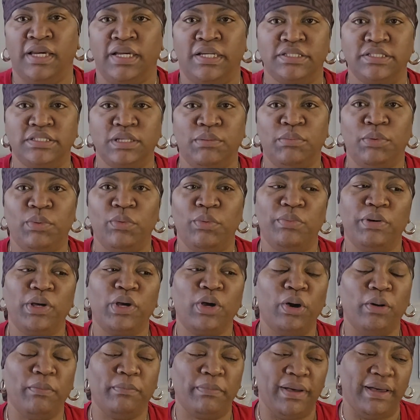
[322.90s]
So me want to
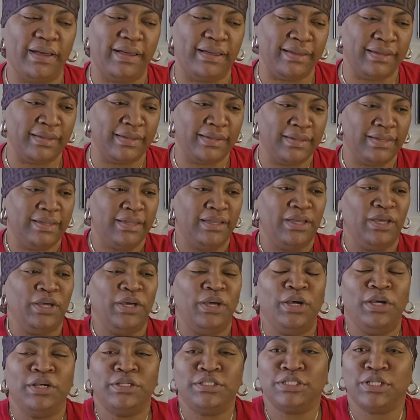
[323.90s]
come back.
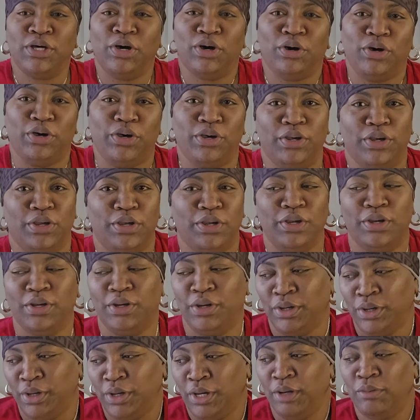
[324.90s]
So
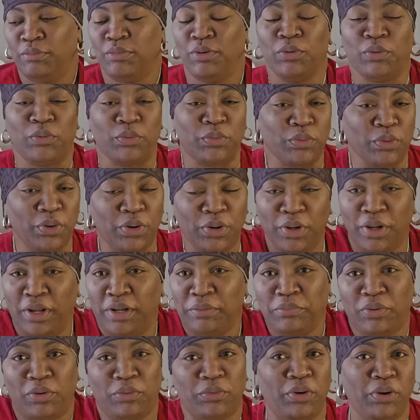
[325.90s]
run
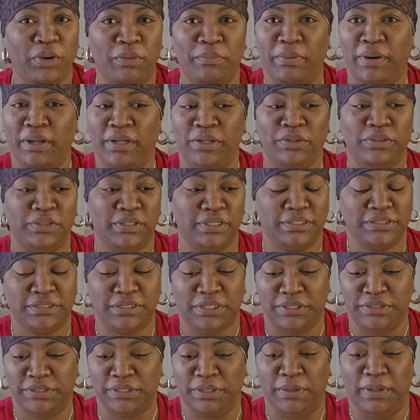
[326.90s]
up and down the
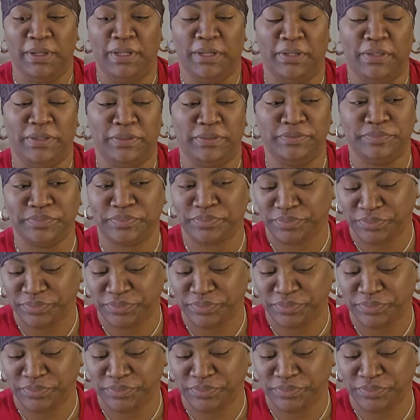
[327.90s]
stairs a while ago.